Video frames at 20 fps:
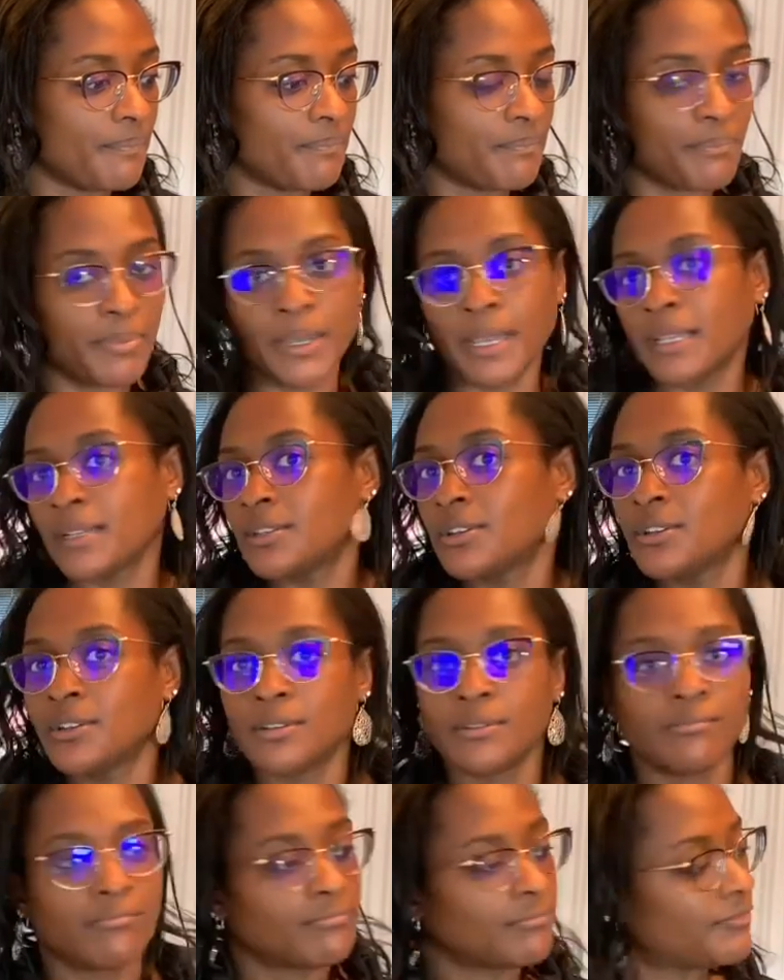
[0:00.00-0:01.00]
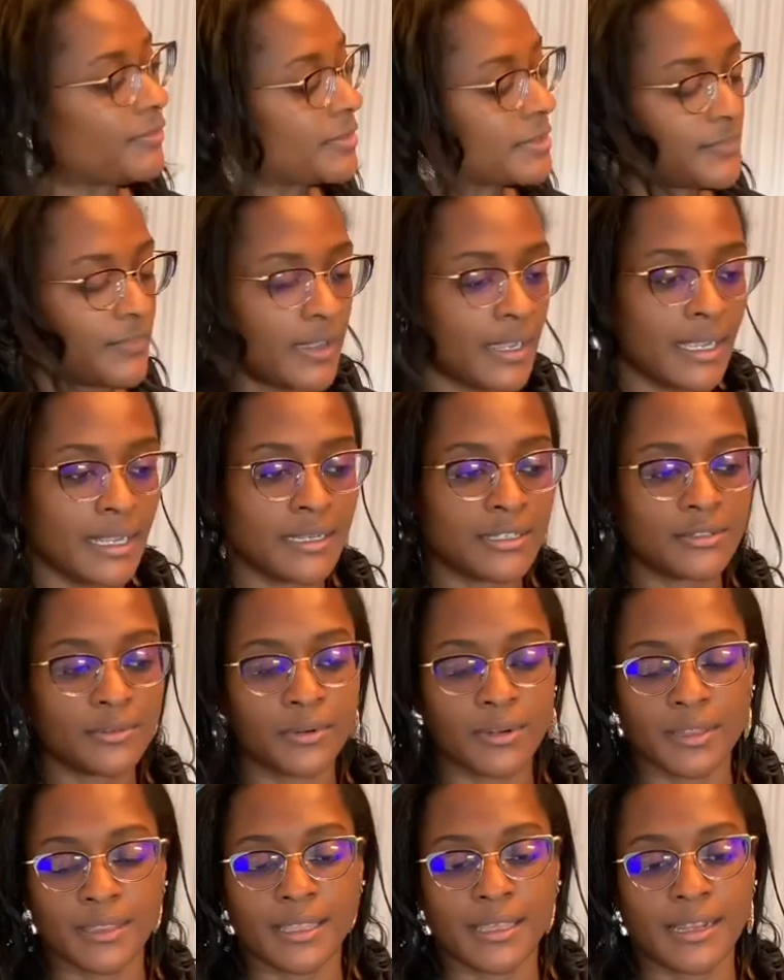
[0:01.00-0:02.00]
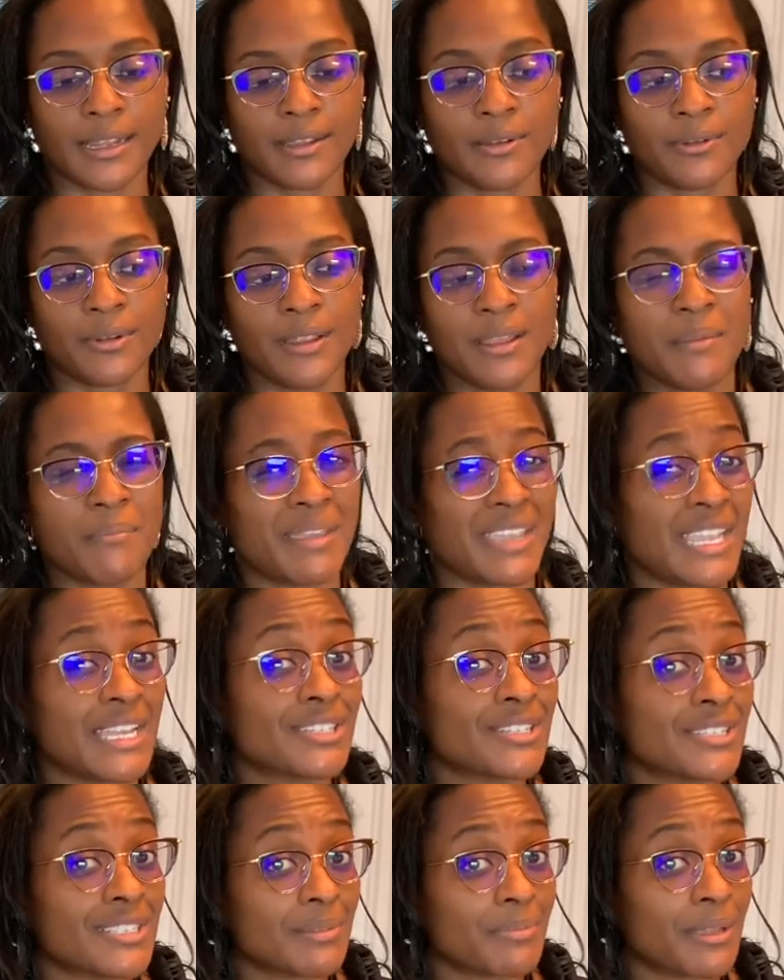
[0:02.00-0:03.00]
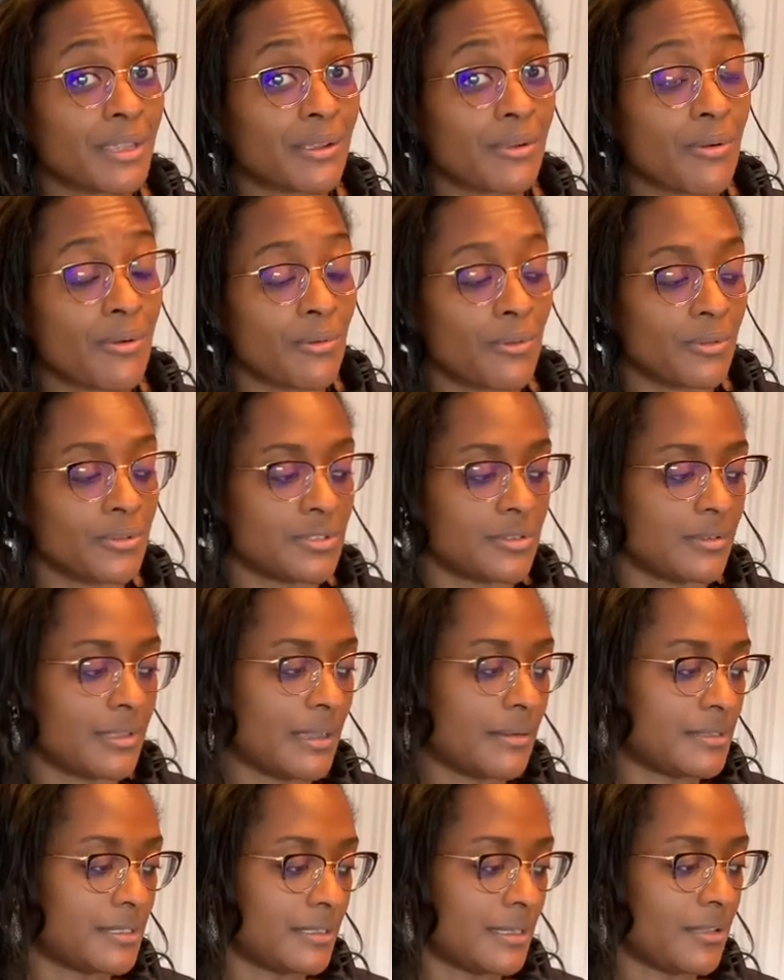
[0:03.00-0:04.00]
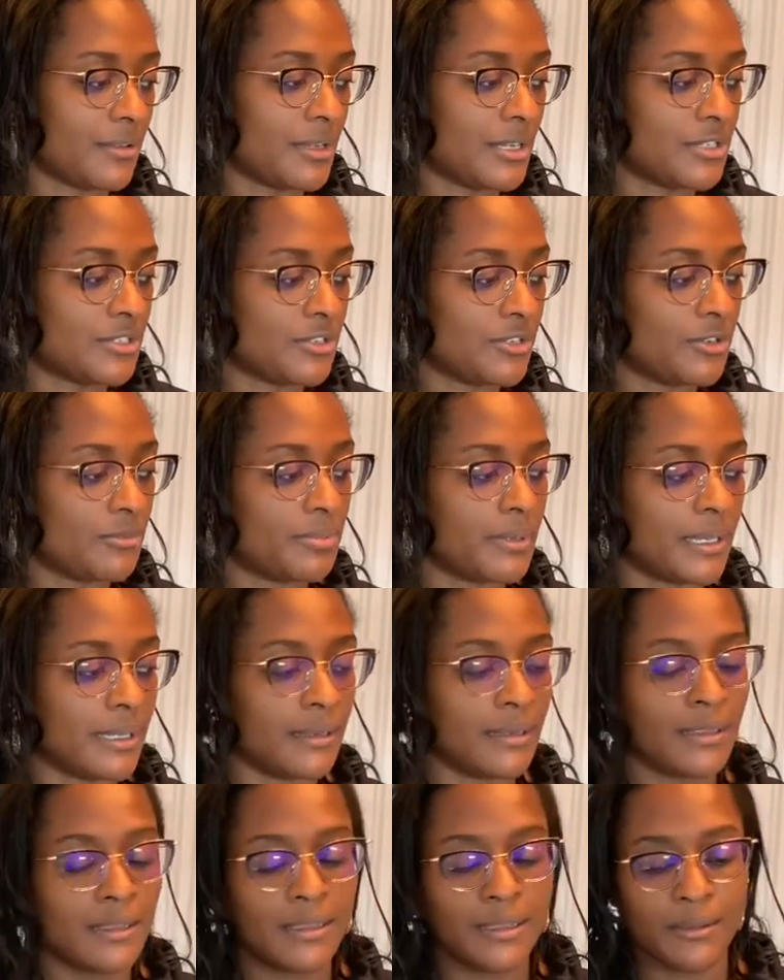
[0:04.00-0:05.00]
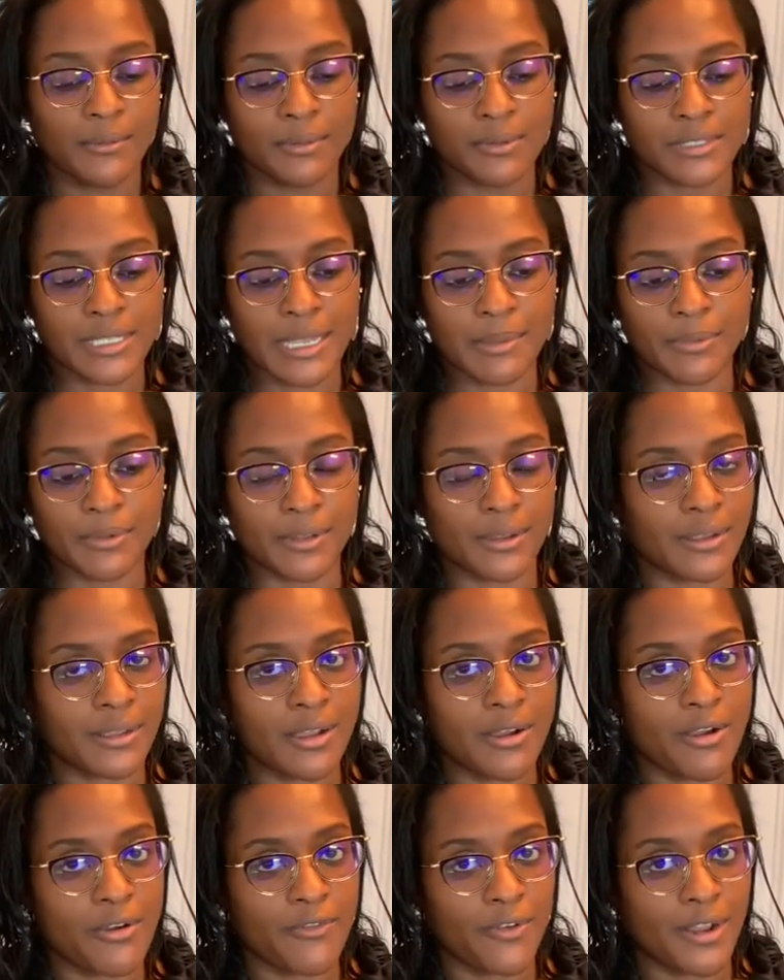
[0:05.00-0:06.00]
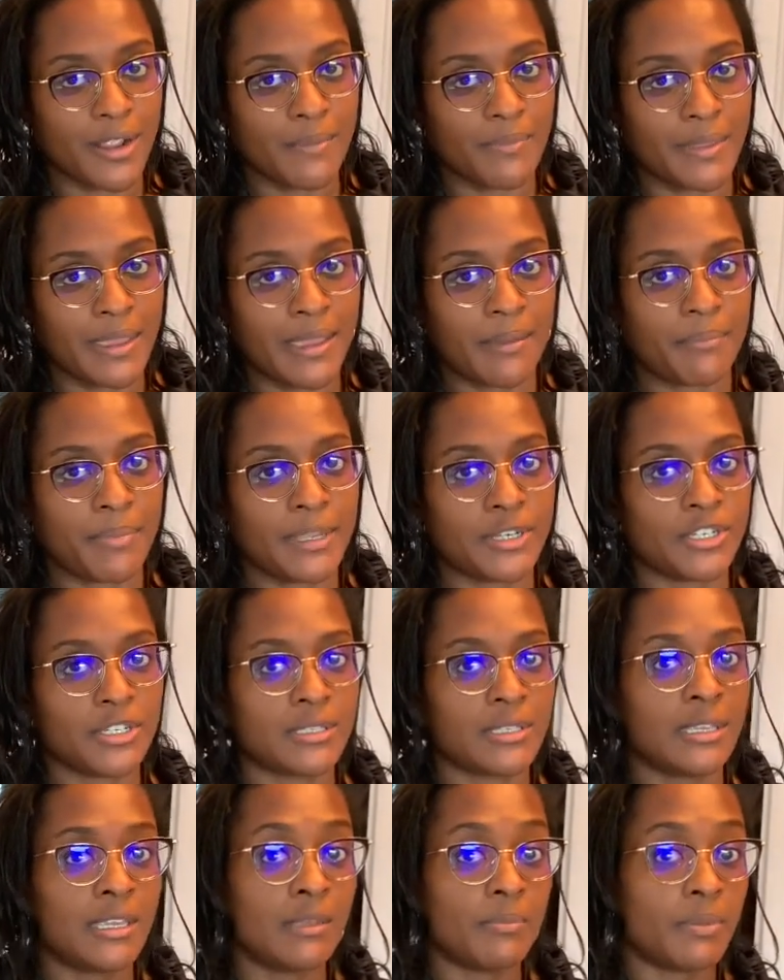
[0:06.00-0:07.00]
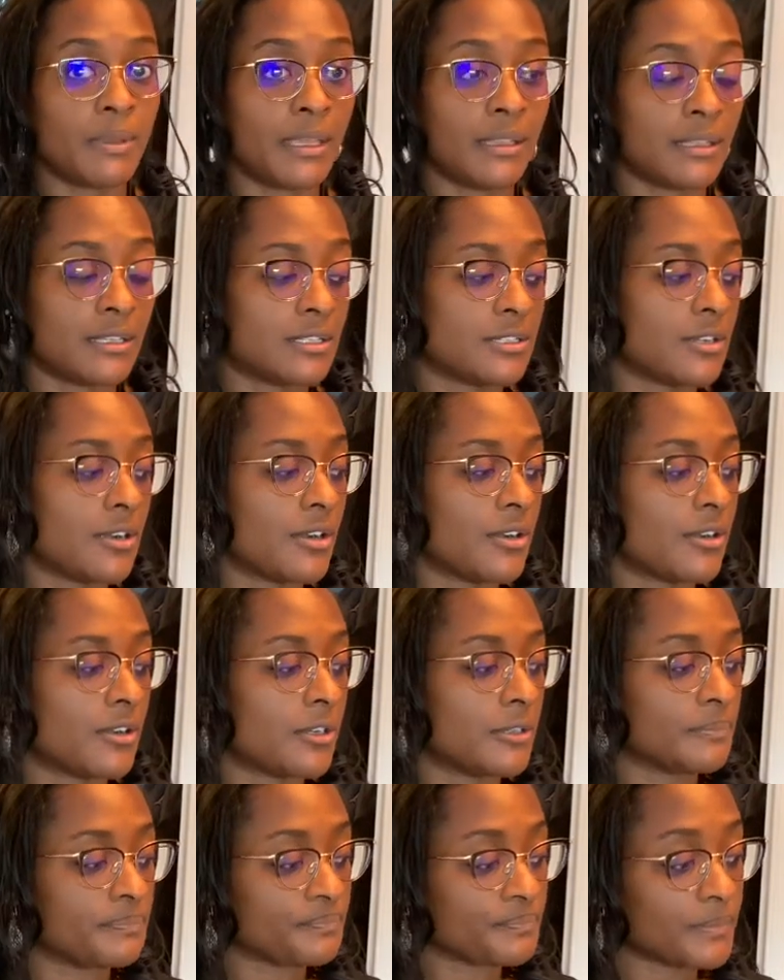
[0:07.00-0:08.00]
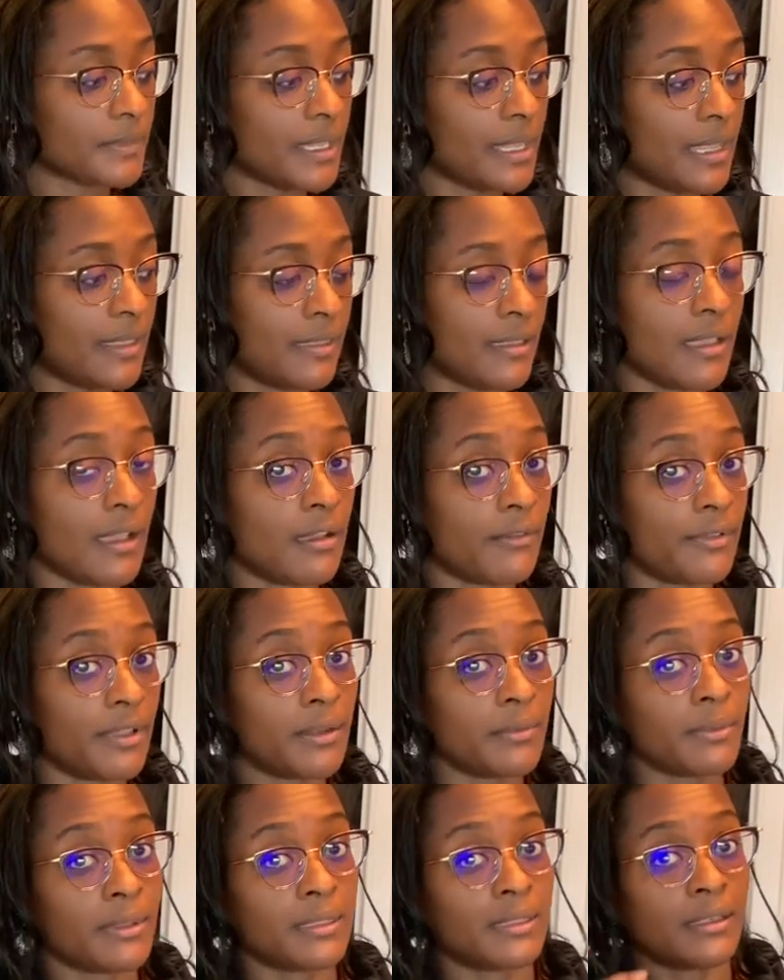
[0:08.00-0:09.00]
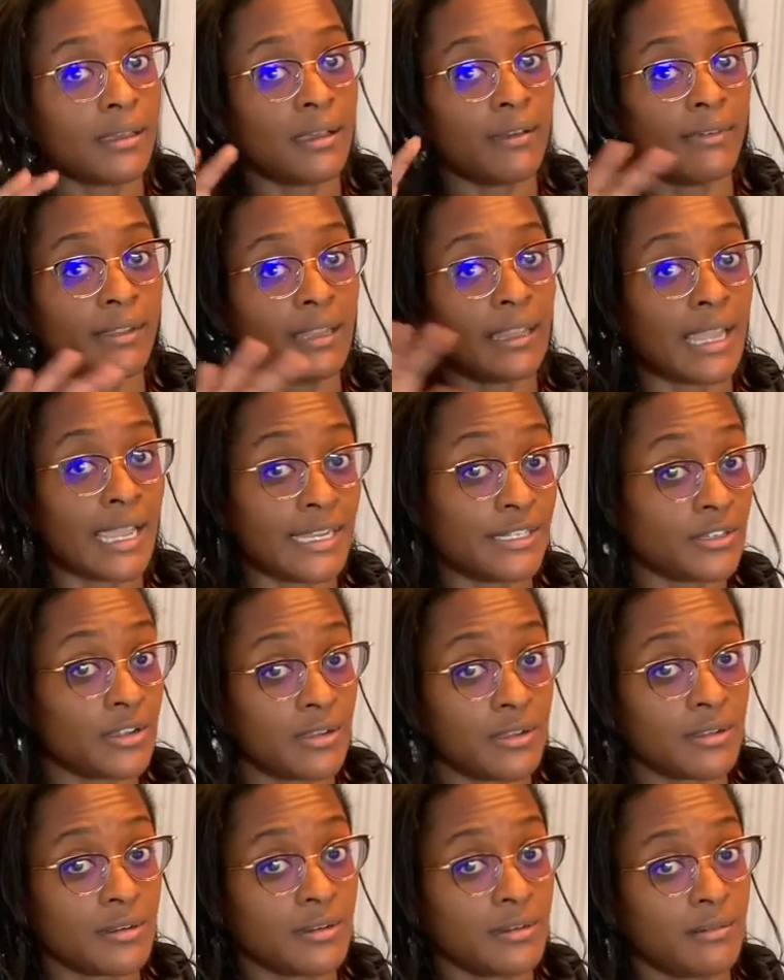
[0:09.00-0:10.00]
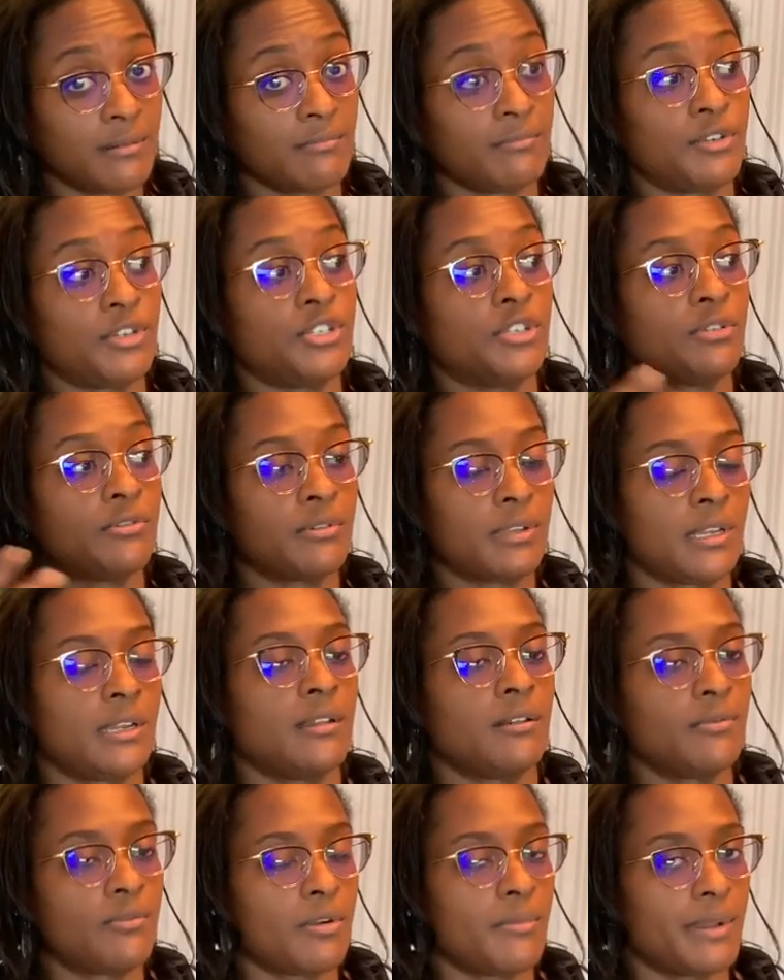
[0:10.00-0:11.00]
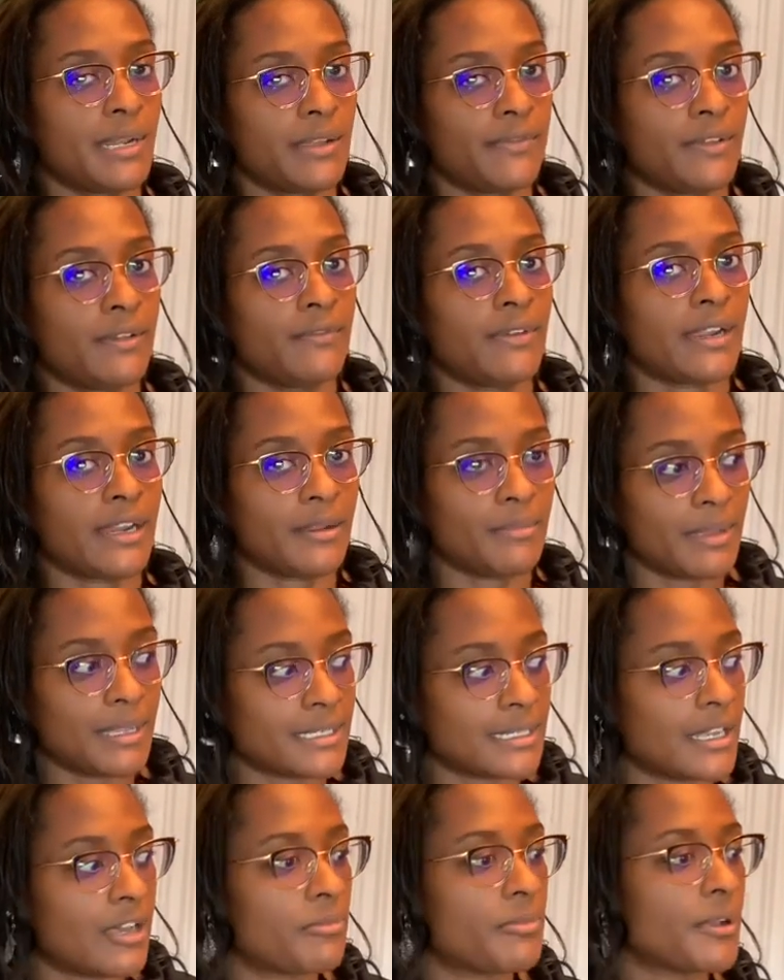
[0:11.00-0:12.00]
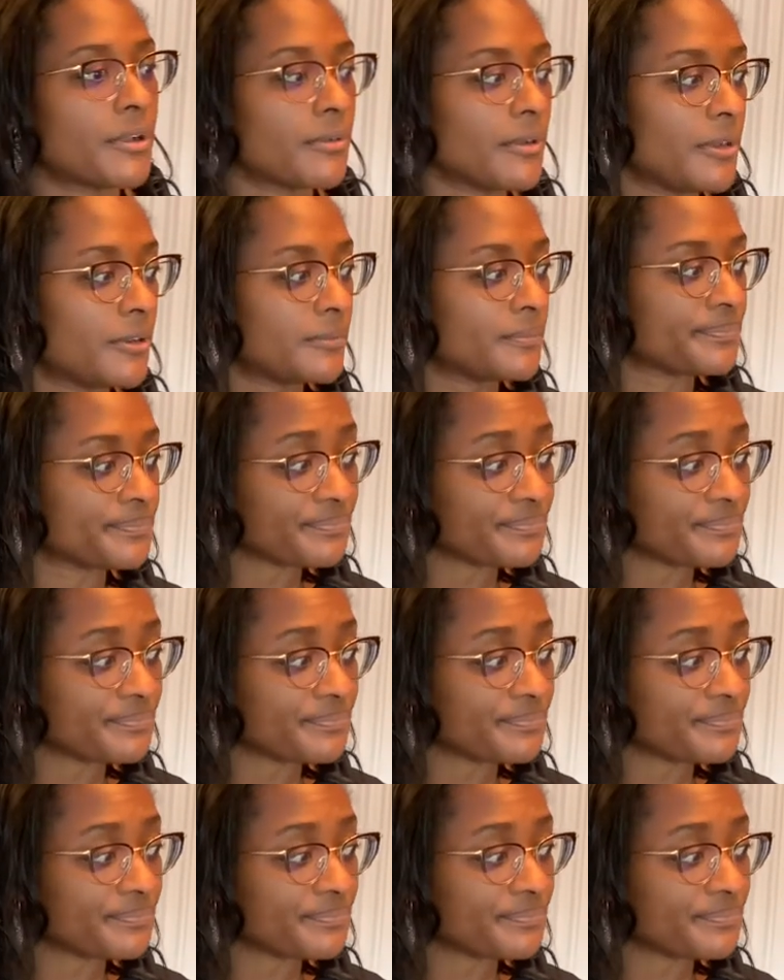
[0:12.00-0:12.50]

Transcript: But it was fine, sorted that out. The kitchen's a bit cold, so that was another issue, but was able to overcome that by just keeping the starter in the oven with the oven light on, which created a warm enough environment to help it grow.